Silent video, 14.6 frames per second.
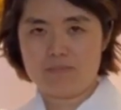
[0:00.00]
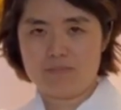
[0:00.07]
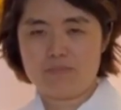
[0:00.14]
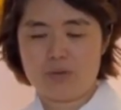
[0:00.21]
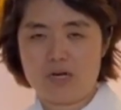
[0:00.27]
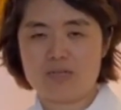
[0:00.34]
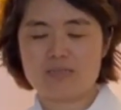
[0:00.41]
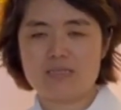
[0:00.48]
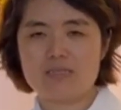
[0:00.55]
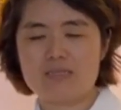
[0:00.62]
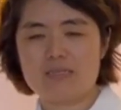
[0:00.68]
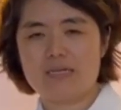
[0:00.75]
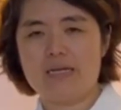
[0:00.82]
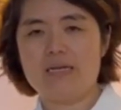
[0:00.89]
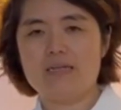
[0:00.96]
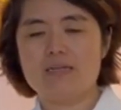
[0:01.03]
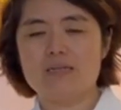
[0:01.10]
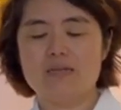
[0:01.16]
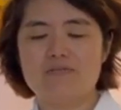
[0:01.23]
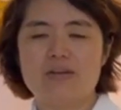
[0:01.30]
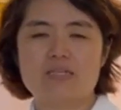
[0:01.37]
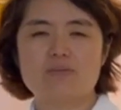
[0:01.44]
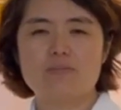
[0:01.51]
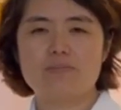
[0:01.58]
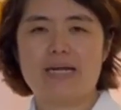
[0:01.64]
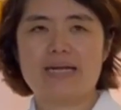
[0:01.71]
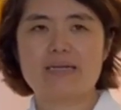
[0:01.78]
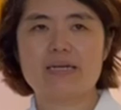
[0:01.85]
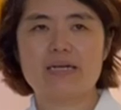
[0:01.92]
bosses in investment
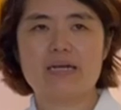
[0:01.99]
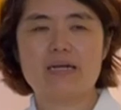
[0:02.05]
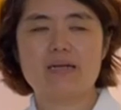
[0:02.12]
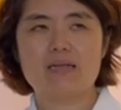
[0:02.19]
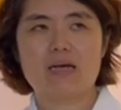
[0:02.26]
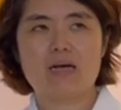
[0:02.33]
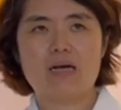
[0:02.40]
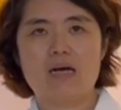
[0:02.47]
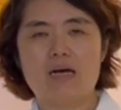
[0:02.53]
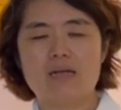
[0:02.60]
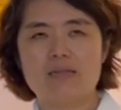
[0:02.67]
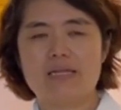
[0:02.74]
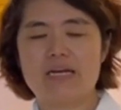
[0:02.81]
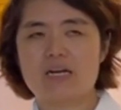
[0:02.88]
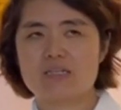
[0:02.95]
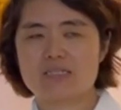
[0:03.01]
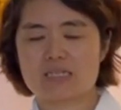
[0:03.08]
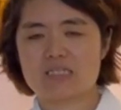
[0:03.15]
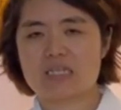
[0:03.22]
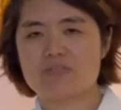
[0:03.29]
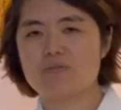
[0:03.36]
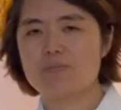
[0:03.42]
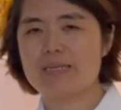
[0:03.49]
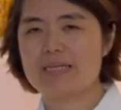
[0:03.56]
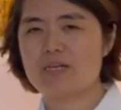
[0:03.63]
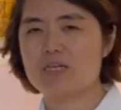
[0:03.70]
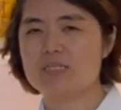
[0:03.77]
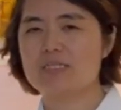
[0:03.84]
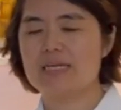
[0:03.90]
banking, they are successful
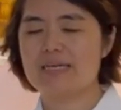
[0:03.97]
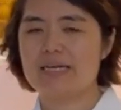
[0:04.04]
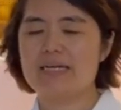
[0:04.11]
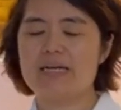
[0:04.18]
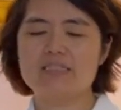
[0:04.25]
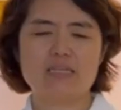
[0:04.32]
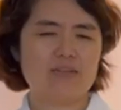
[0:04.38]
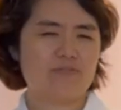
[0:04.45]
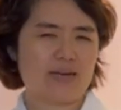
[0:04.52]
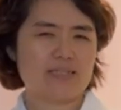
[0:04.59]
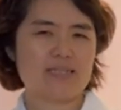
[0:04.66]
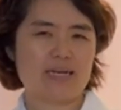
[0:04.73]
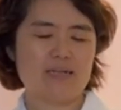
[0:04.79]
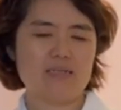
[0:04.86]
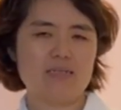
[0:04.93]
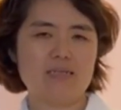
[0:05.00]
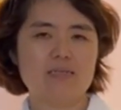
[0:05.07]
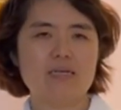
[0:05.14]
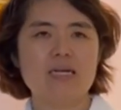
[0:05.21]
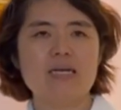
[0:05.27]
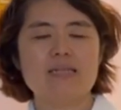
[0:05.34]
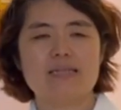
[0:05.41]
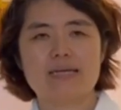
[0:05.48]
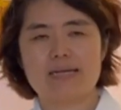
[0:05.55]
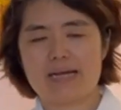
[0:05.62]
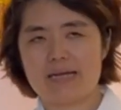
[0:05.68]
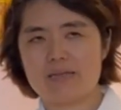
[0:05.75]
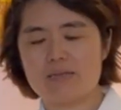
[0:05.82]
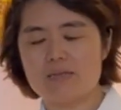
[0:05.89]
because they can identify talent, they
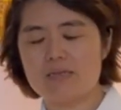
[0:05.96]
can